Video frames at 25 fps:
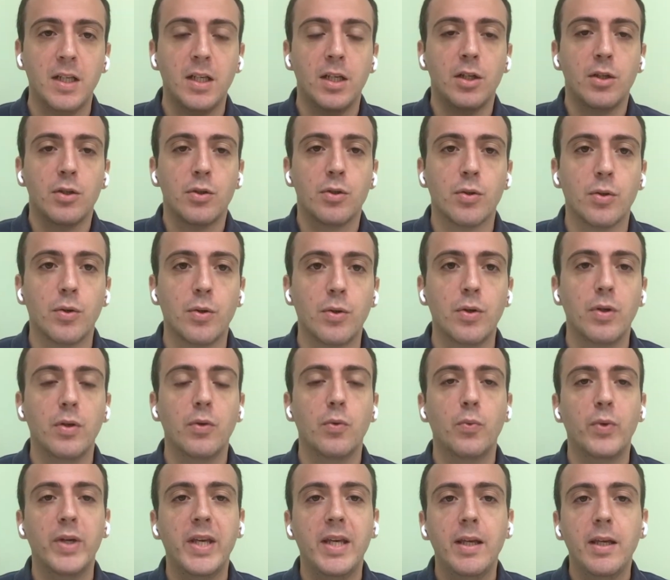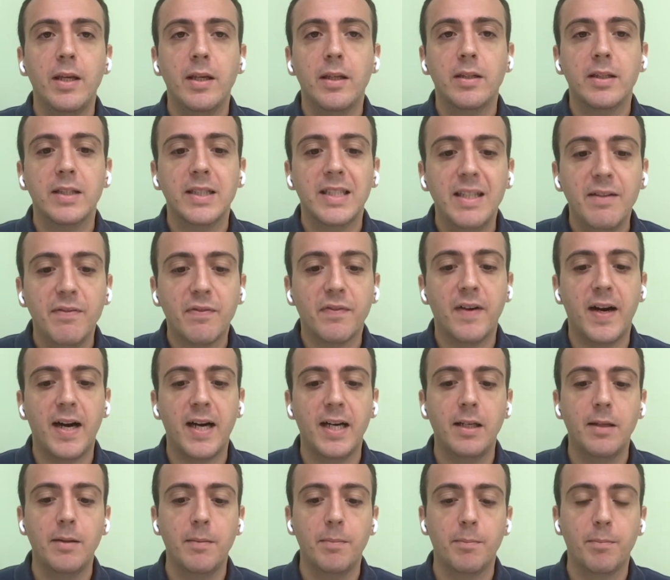So we
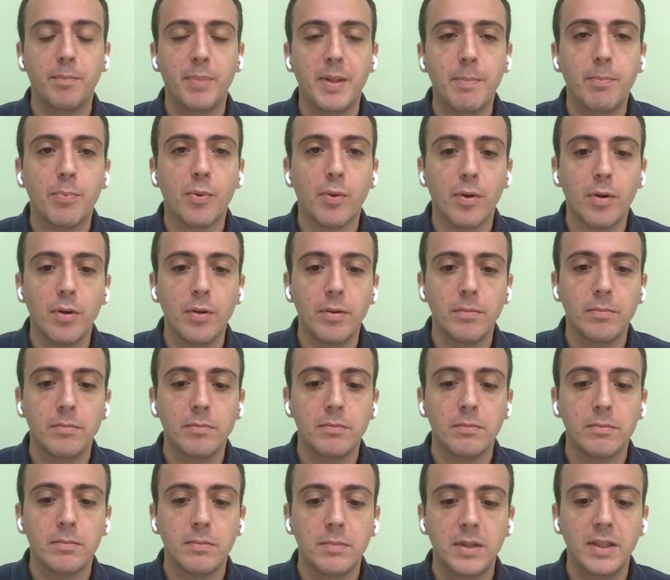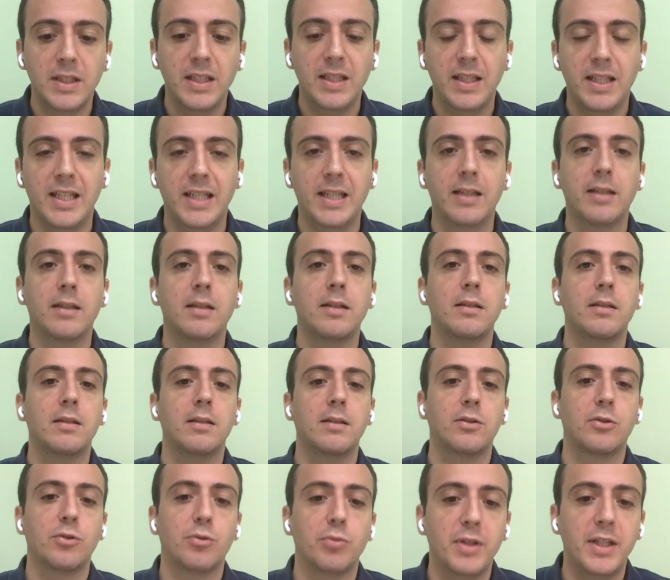define people in
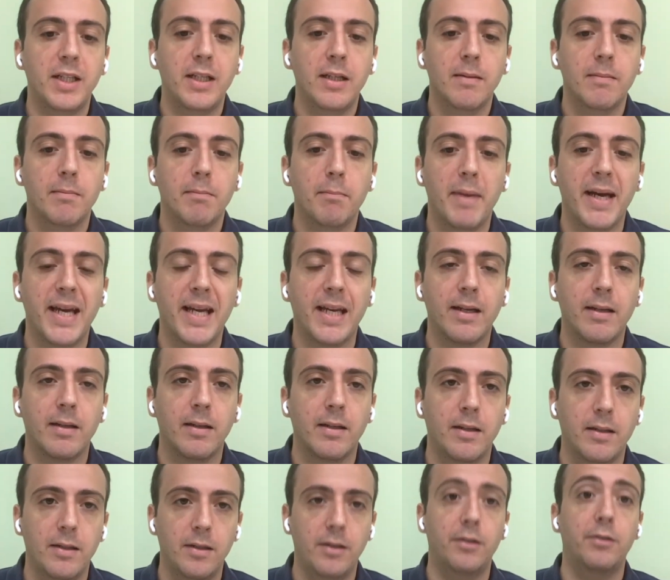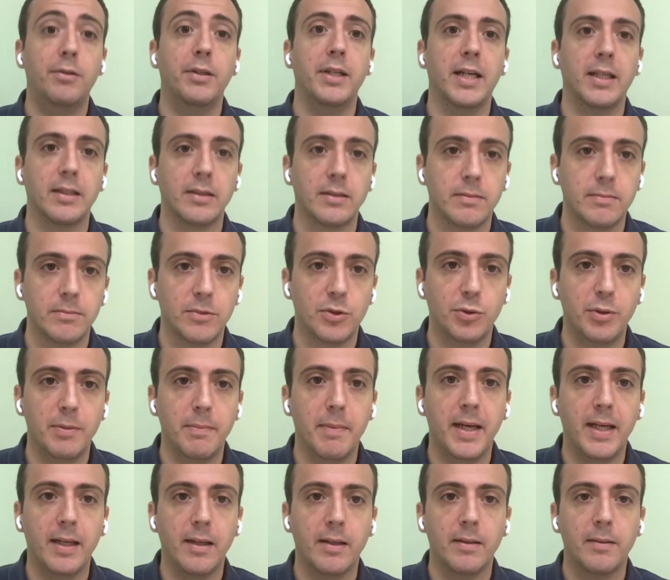3 main areas, 3
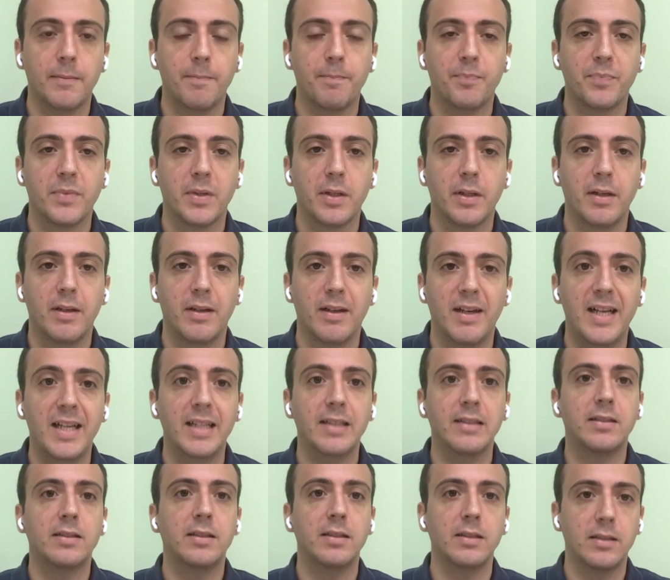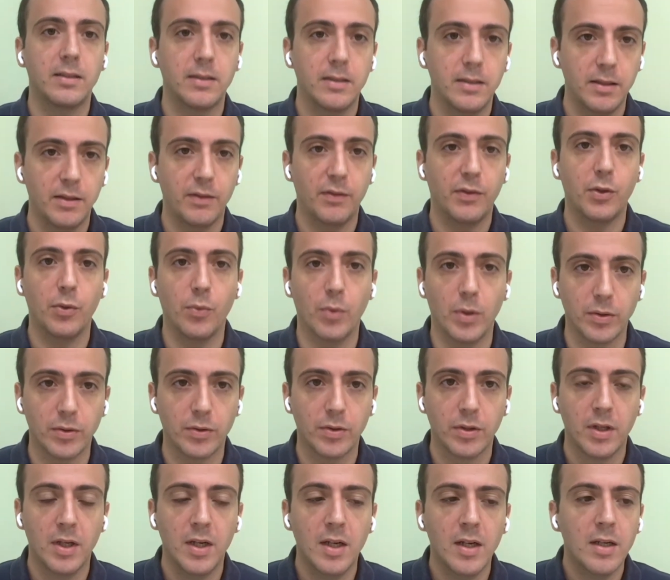main lenses, if you want.
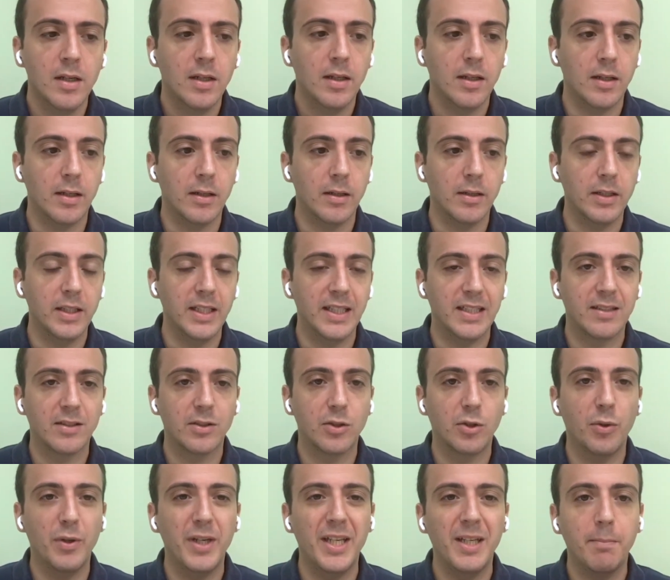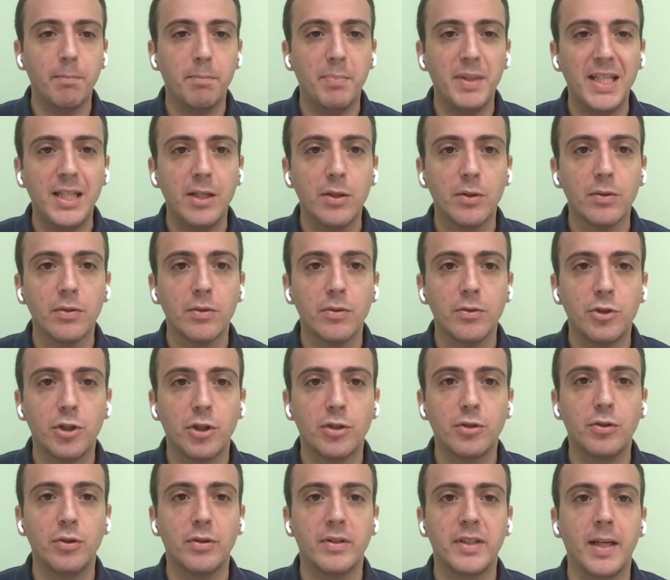It's going beyond
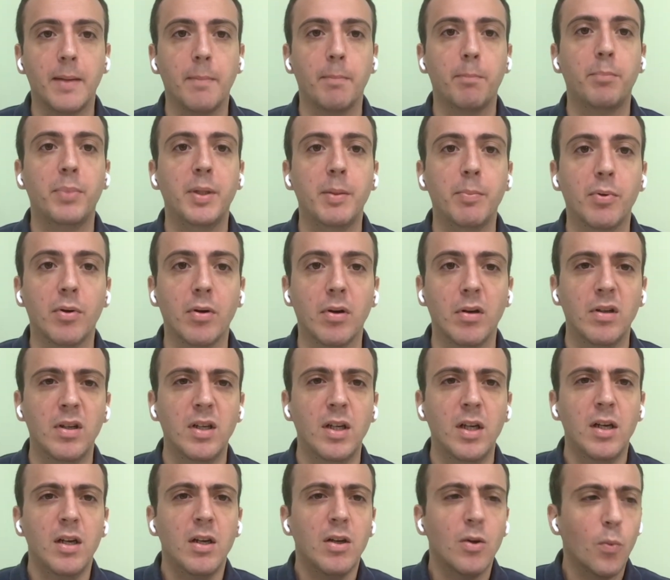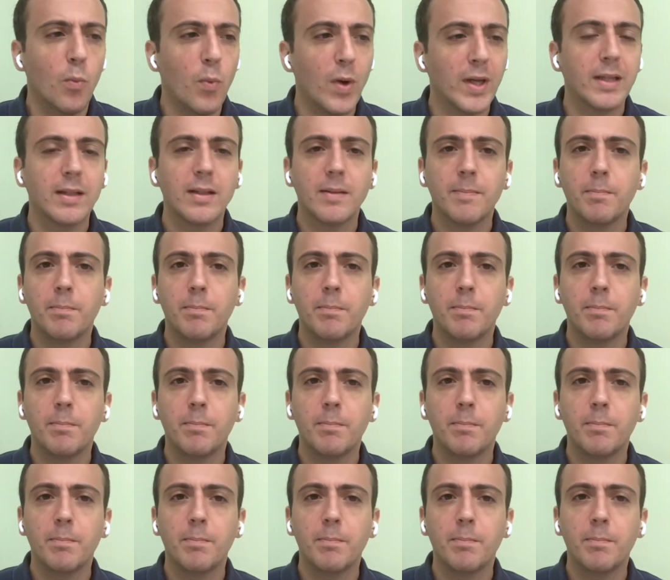just the term people. What